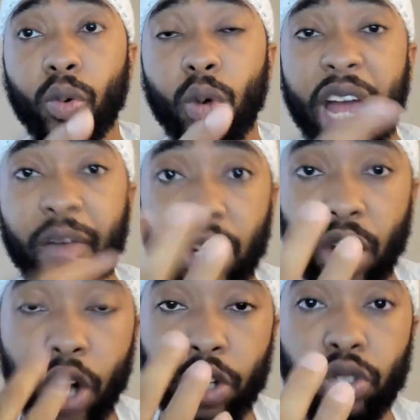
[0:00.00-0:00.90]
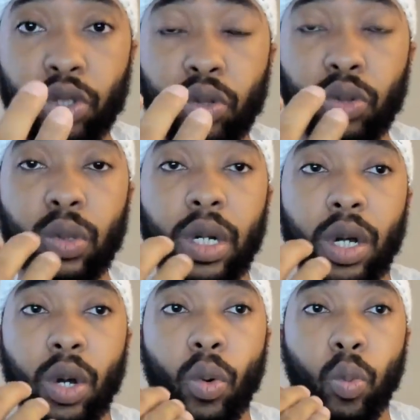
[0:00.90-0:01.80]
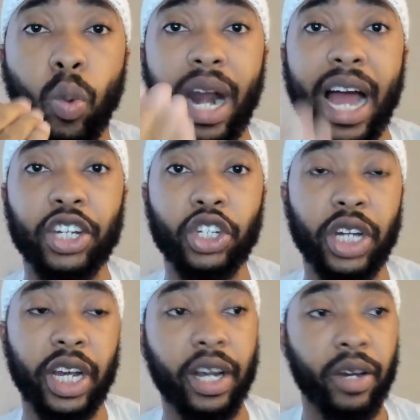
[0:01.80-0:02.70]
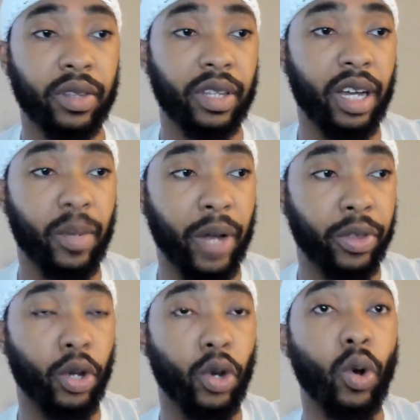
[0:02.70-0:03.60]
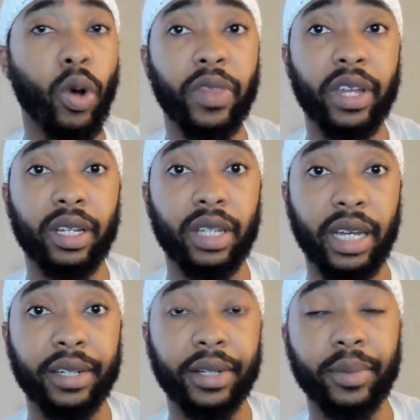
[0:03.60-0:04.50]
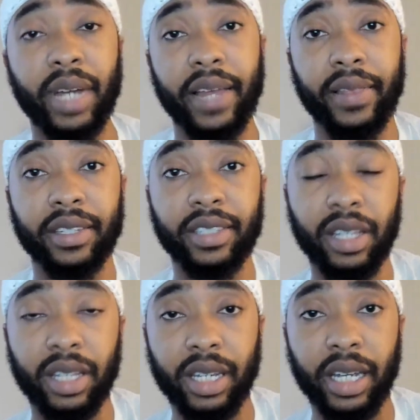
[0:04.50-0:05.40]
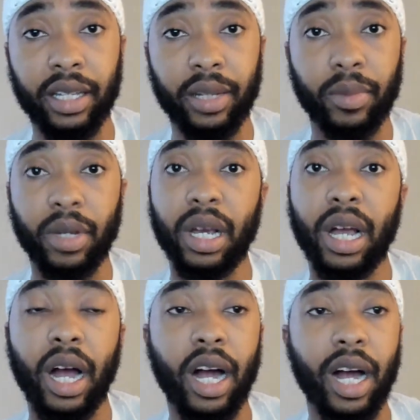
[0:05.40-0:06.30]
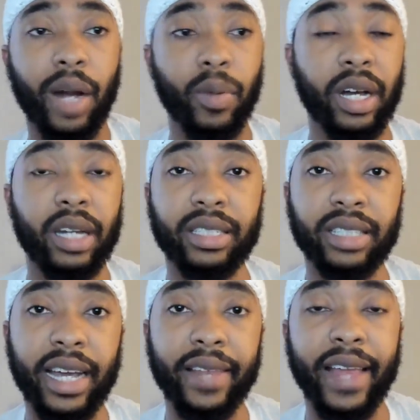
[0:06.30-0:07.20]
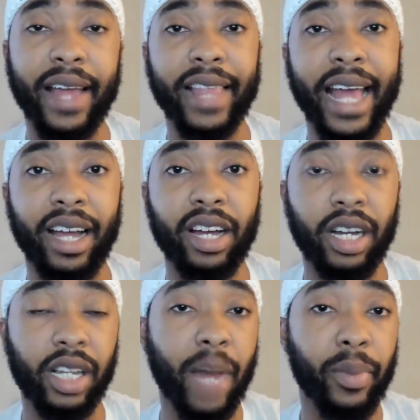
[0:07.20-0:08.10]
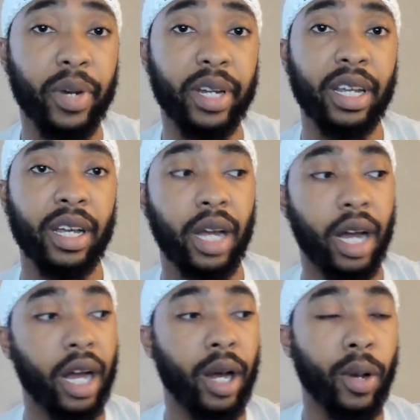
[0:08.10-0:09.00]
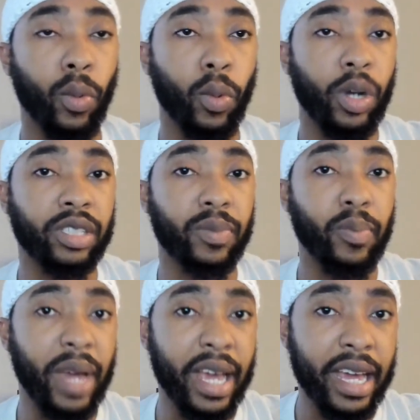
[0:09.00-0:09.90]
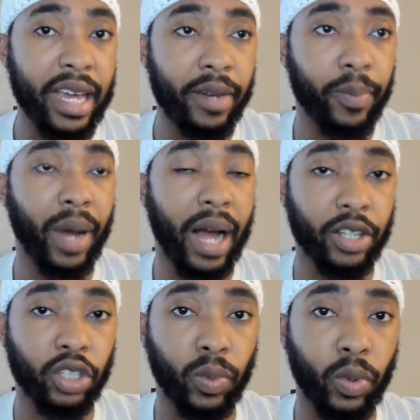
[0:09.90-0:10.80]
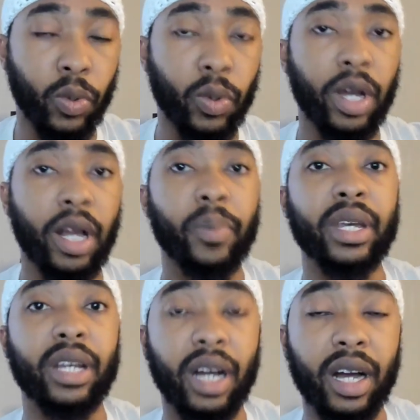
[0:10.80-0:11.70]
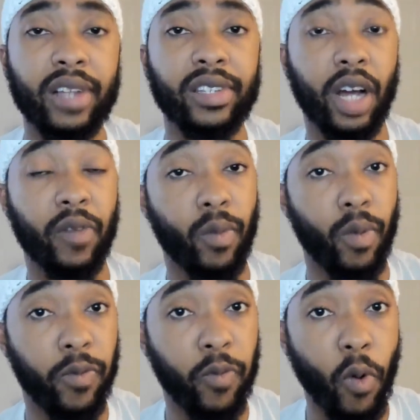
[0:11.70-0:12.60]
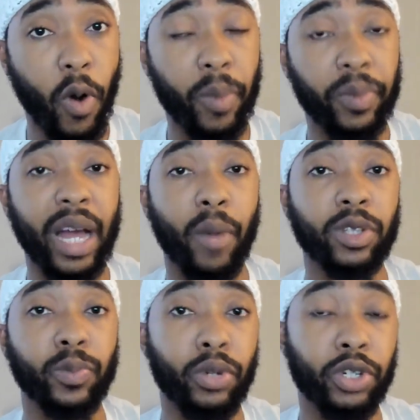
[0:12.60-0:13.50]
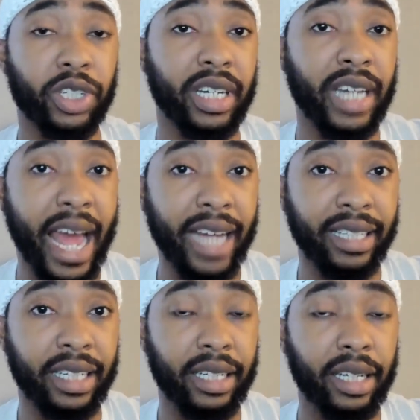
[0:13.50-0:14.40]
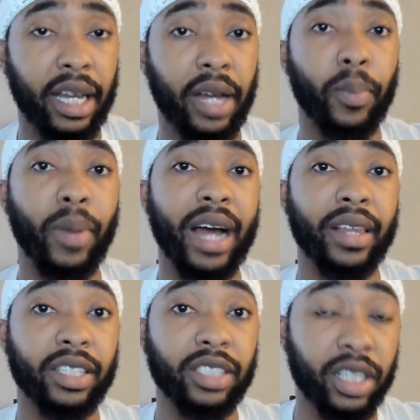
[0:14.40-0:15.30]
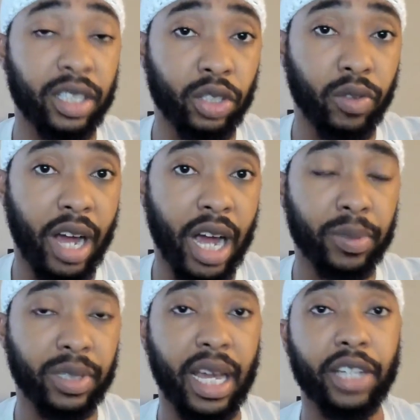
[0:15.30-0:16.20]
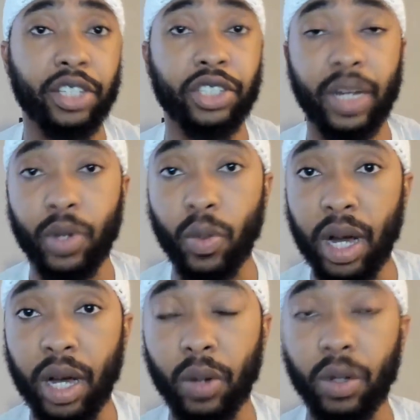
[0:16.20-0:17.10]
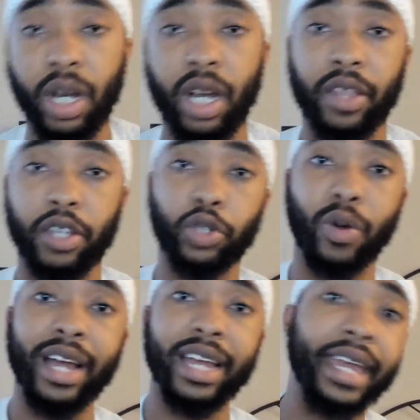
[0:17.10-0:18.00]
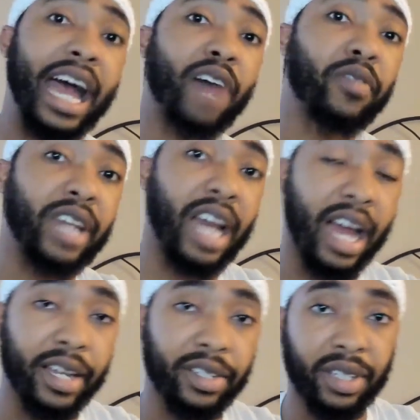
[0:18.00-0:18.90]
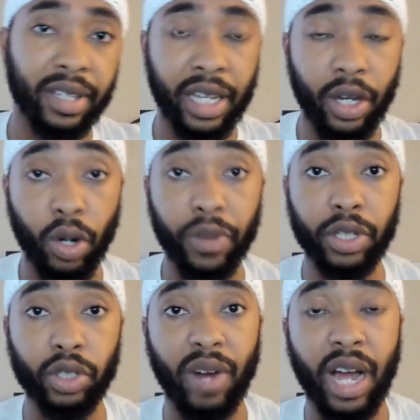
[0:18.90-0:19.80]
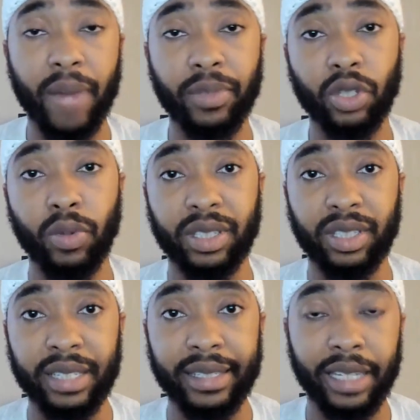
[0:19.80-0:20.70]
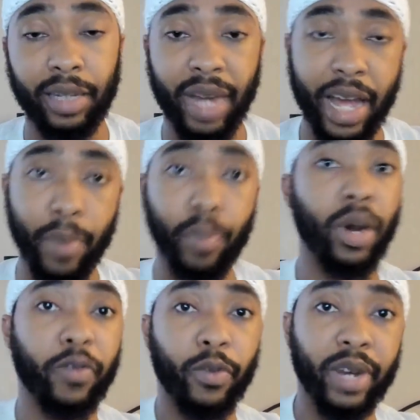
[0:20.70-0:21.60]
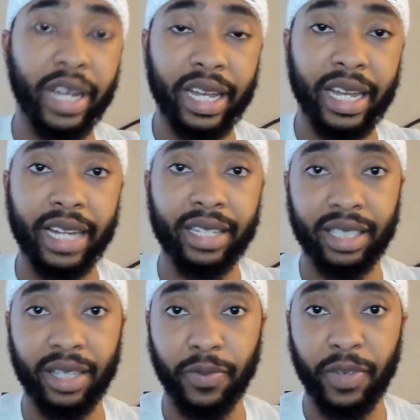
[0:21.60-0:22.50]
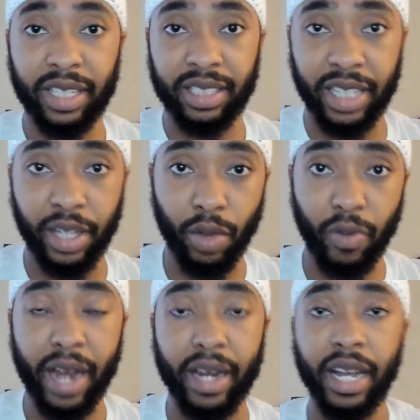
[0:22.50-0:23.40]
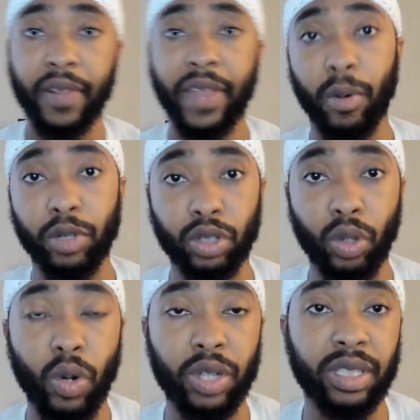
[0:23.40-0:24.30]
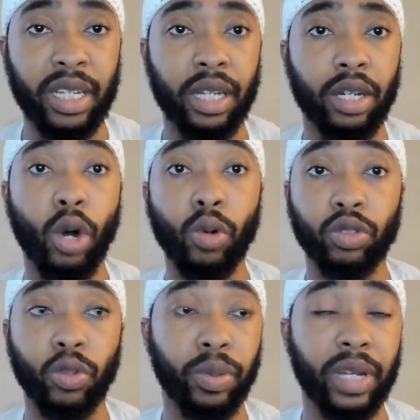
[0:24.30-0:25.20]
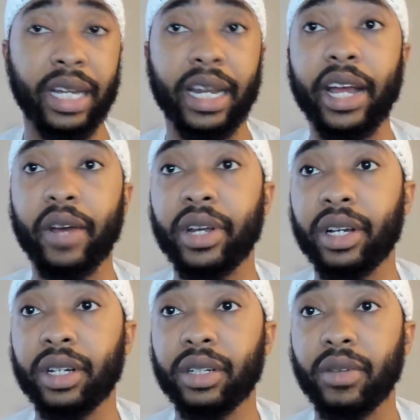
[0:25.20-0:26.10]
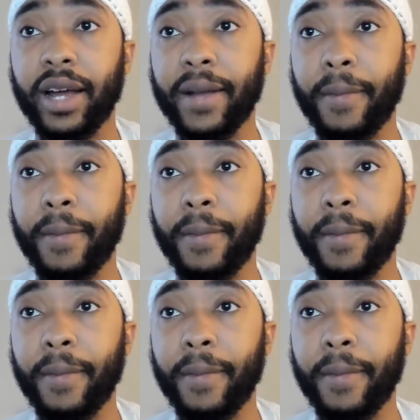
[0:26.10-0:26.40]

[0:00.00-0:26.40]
in regards to what I share about the northern kingdom and the southern kingdom, we understand that that conglomerate was made possible because of a reform that was pushed and enacted by the southern tribes and Shemuel to try and galvanize the northern tribes to assist them in buffering against the Philistine threat that was towards the coastal plain area, right?